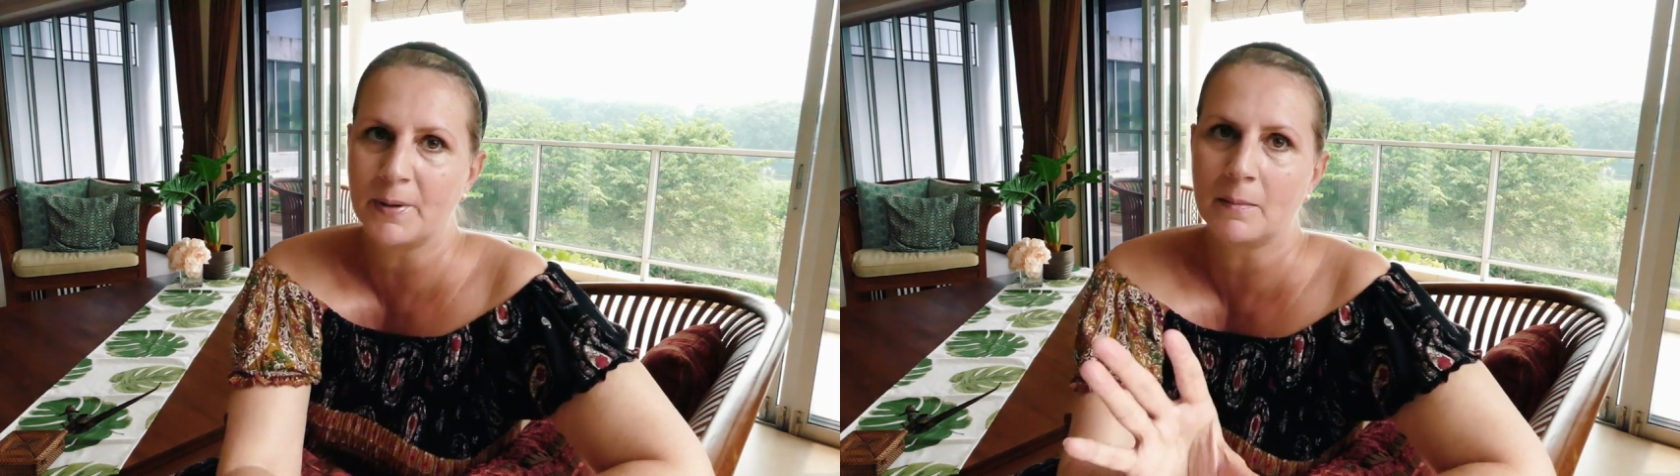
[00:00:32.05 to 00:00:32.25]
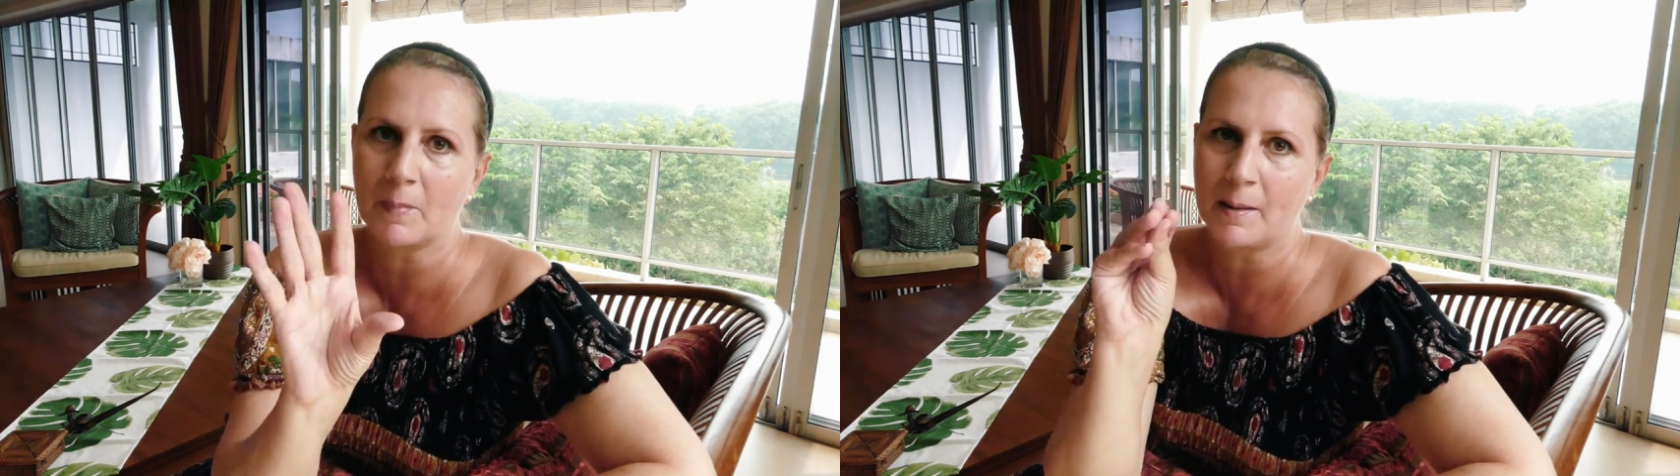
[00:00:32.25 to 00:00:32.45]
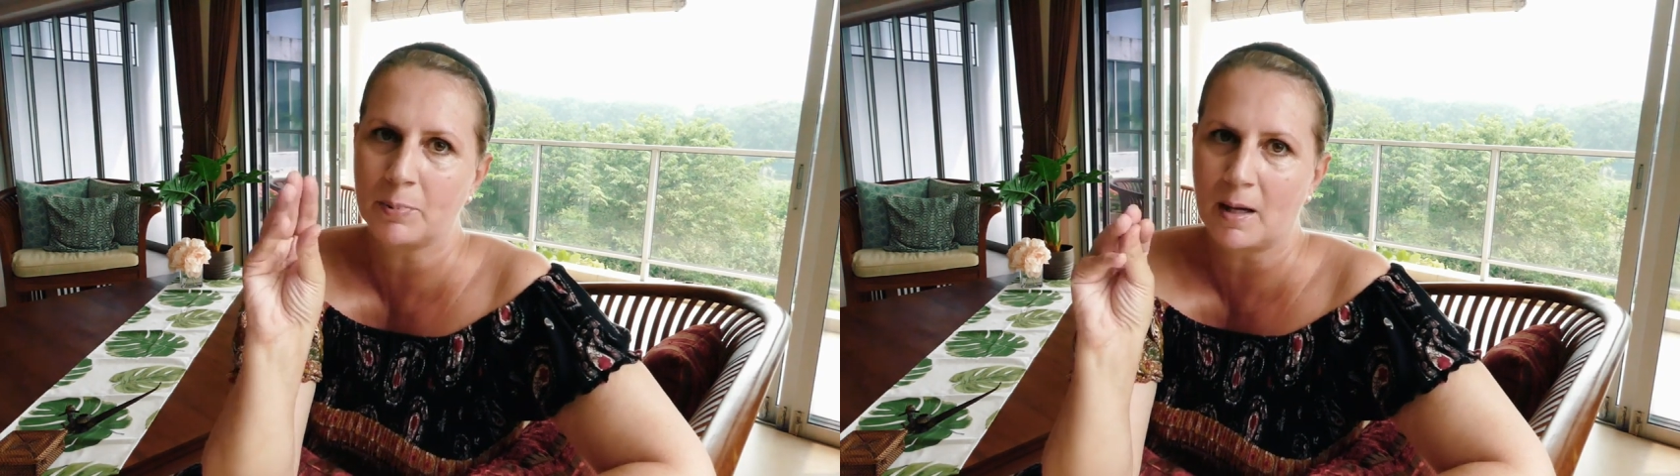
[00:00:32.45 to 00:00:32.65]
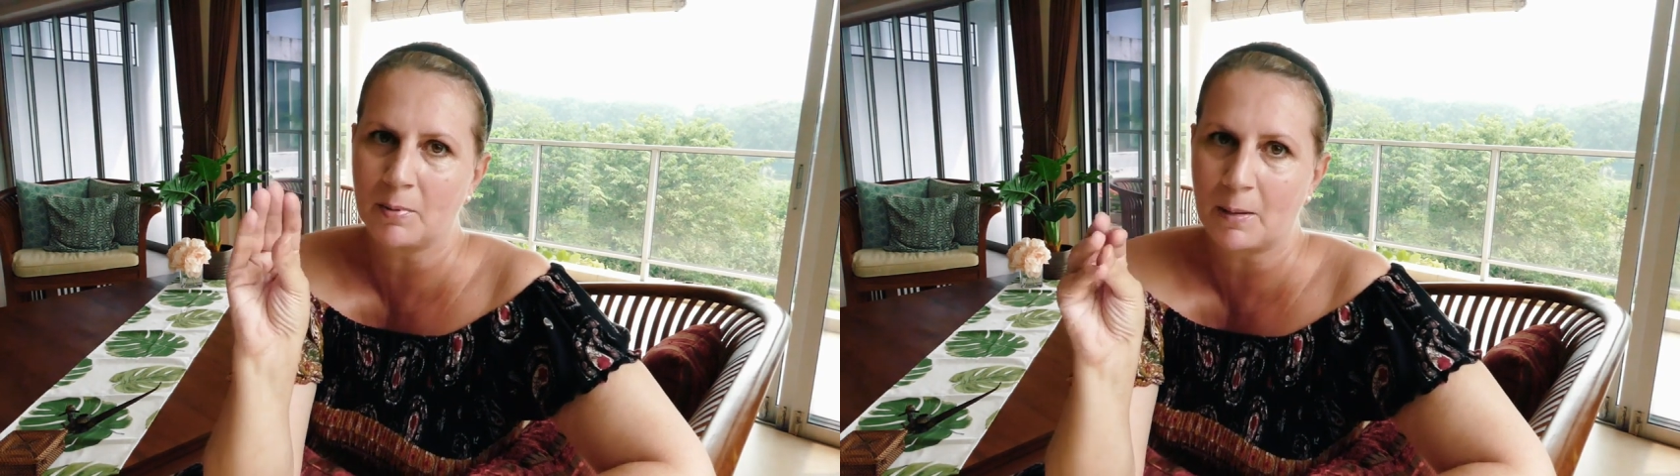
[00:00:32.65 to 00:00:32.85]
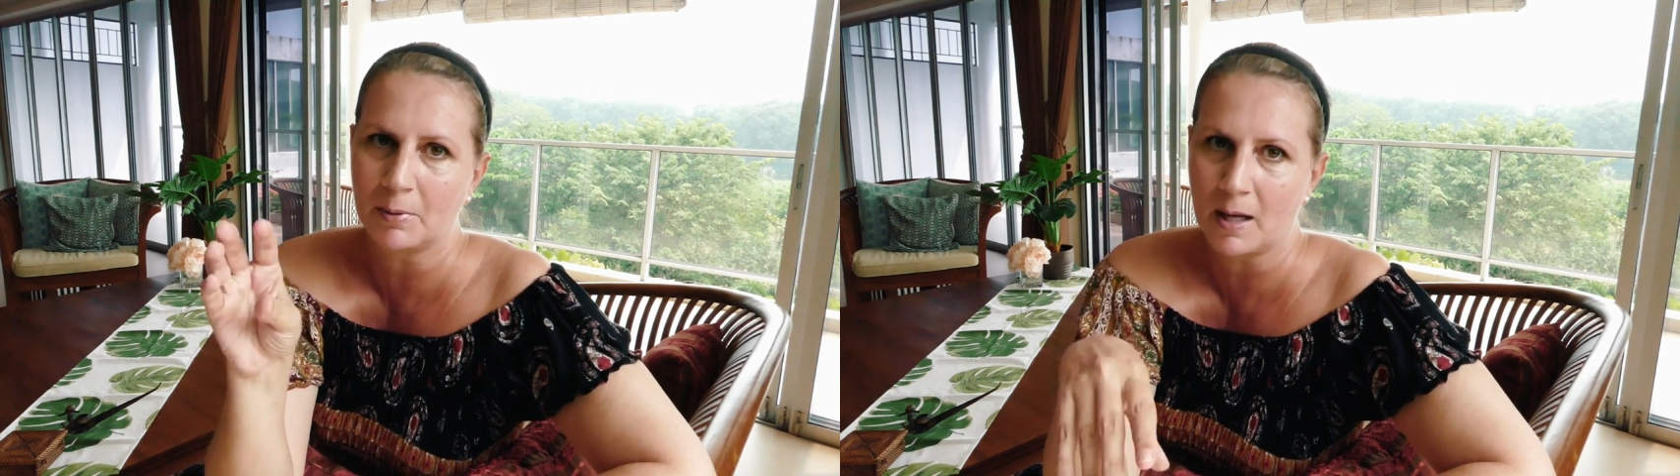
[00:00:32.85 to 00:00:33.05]
in my blah
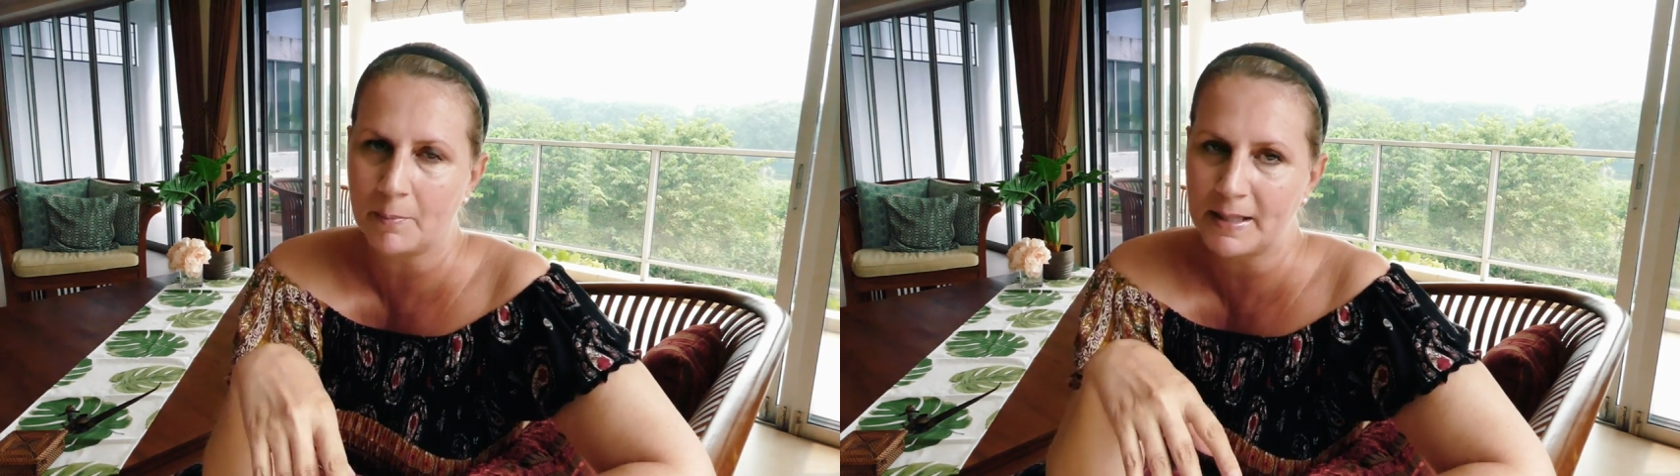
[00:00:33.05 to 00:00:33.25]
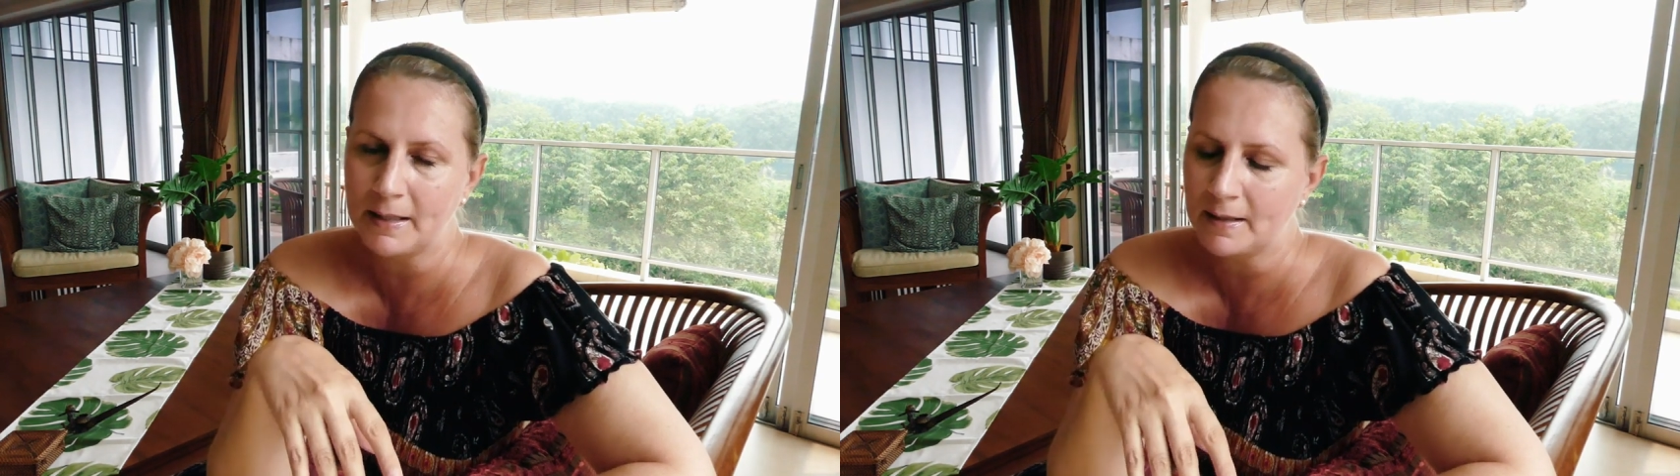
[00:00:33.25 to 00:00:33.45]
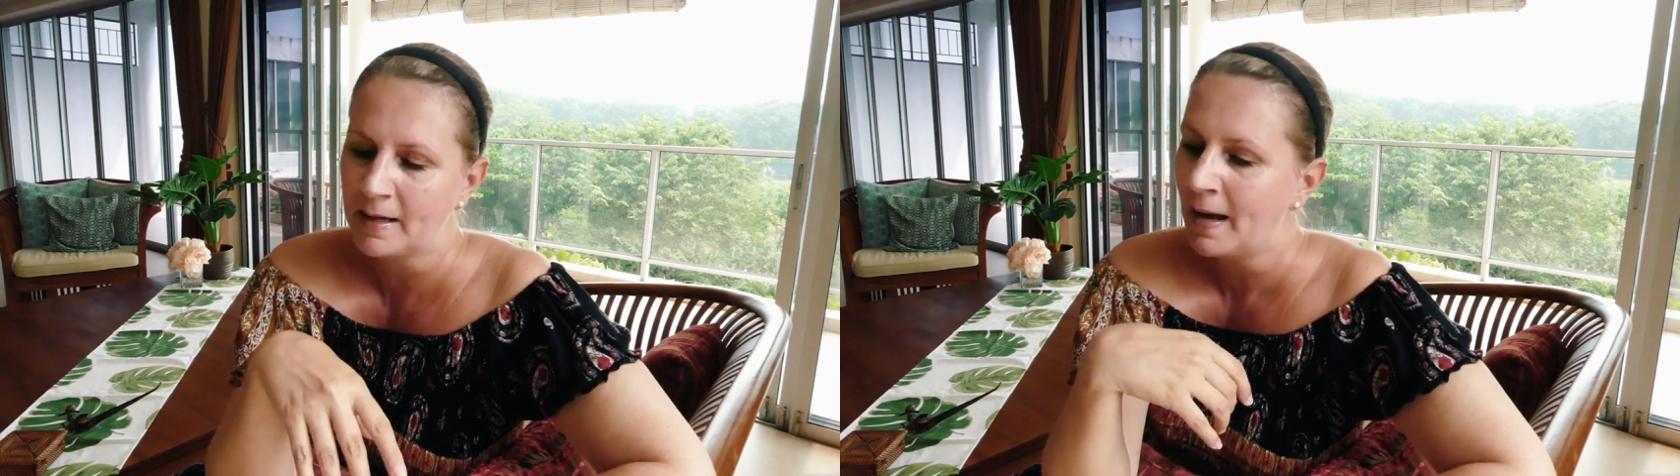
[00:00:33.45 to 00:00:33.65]
blah blah bit